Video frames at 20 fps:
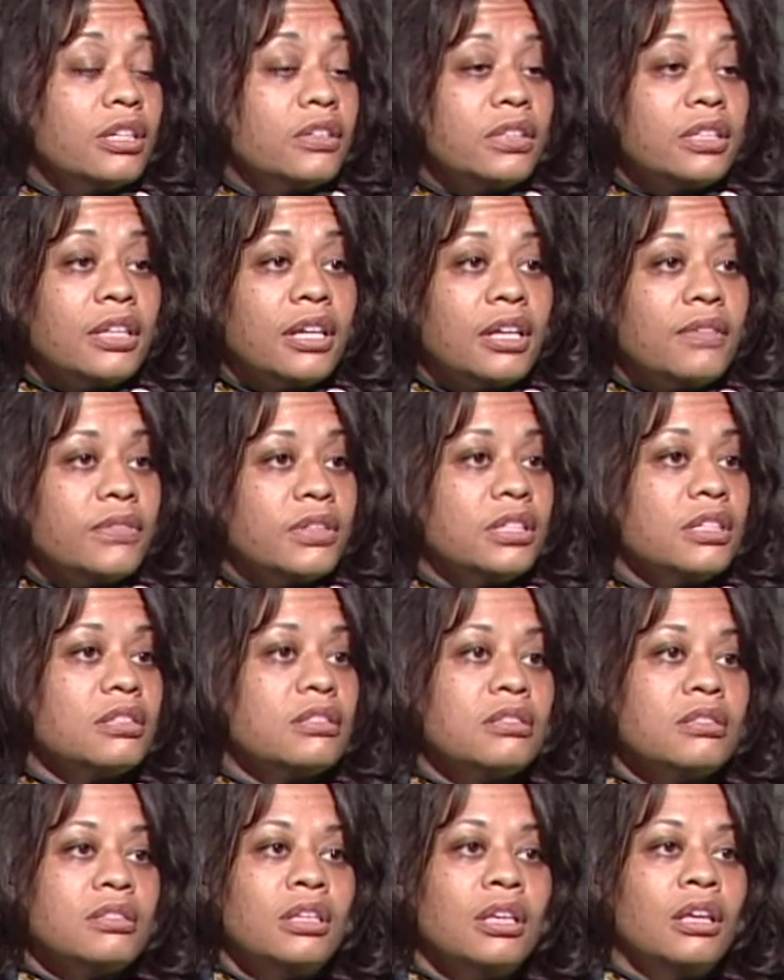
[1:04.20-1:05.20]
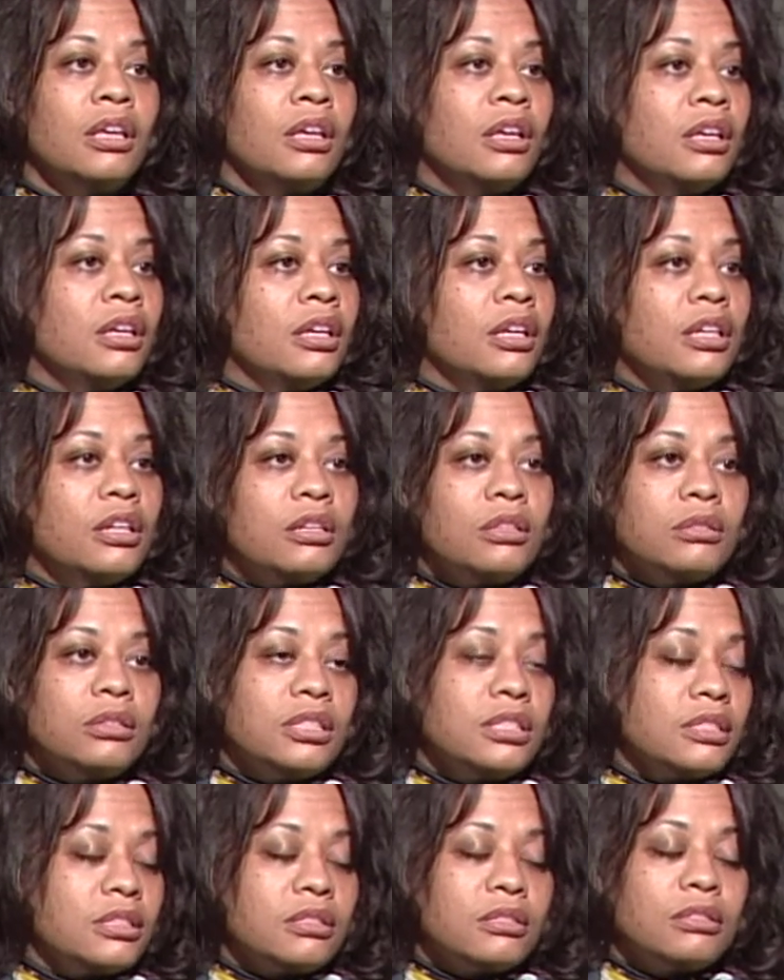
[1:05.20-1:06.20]
the evidence,
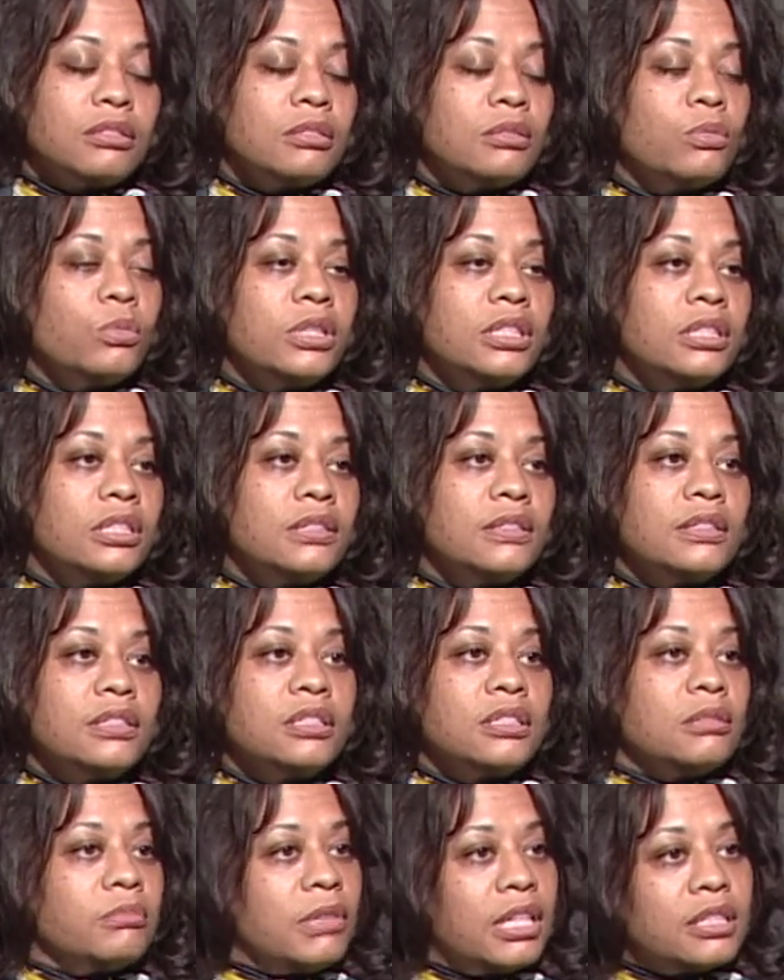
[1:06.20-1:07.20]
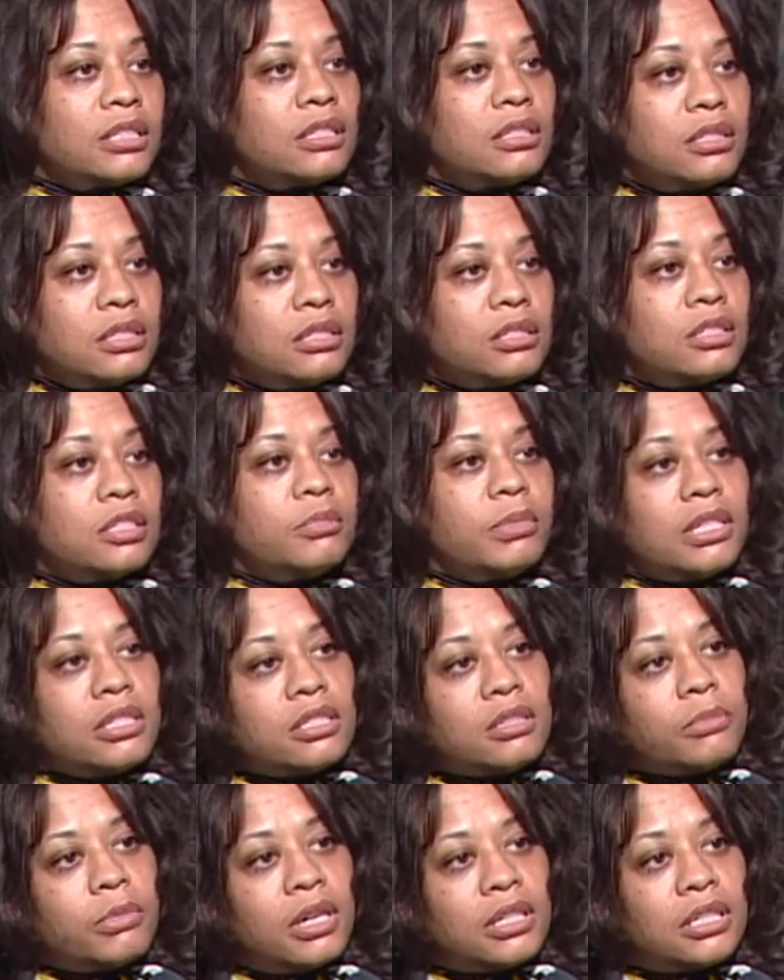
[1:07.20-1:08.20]
listen to the witnesses, and make decisions
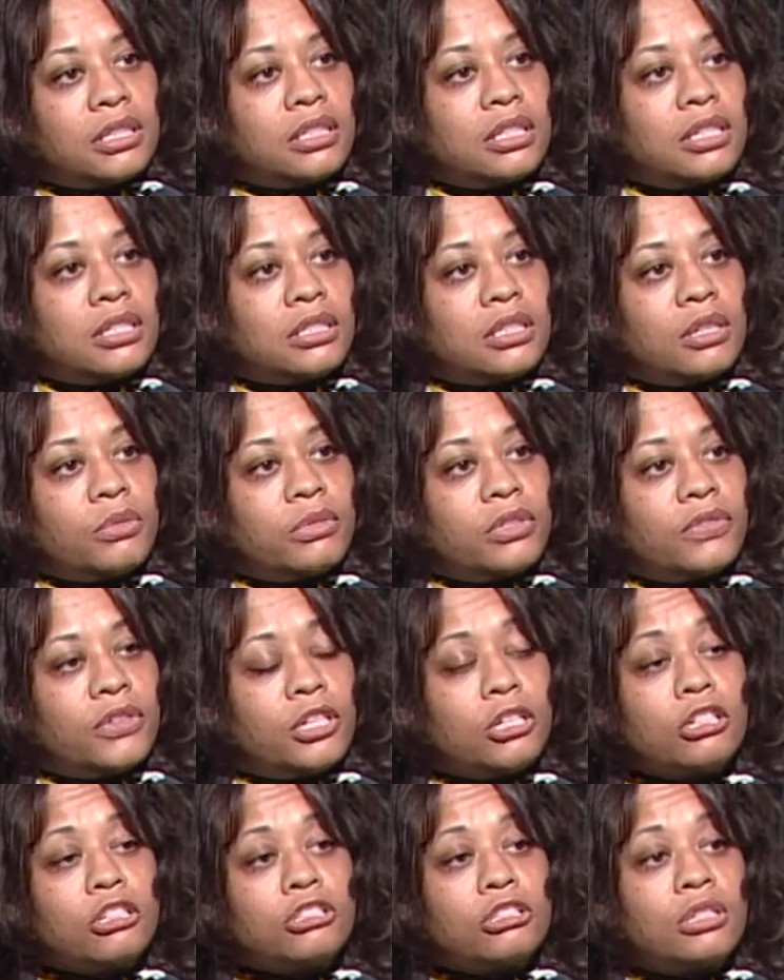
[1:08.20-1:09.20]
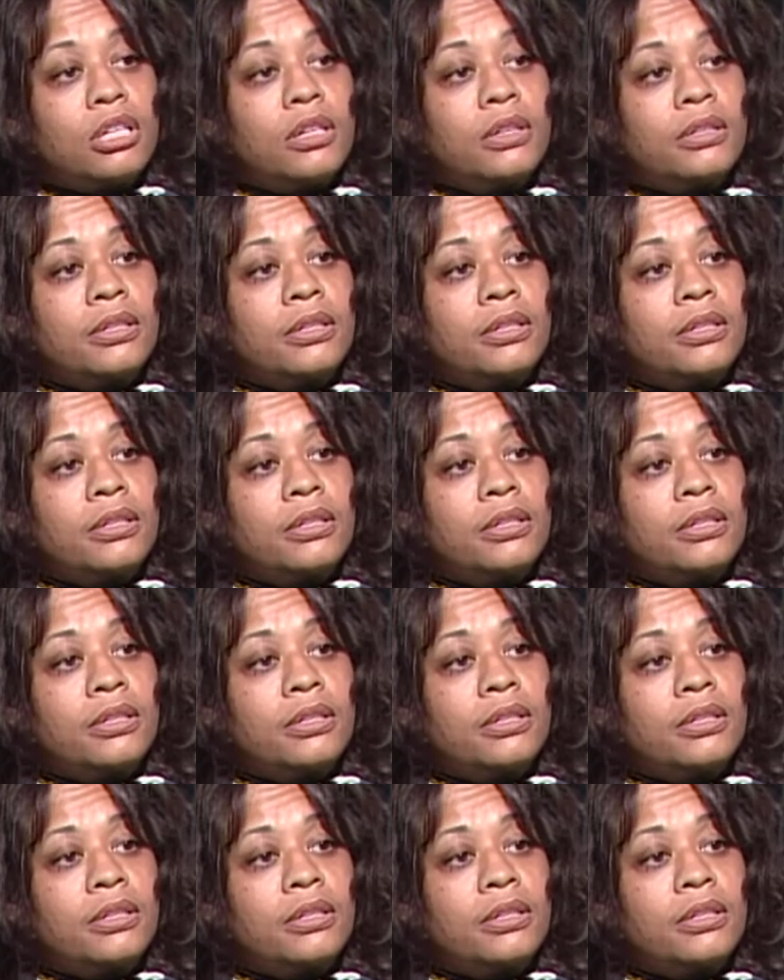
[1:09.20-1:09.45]
based upon the things that we've heard.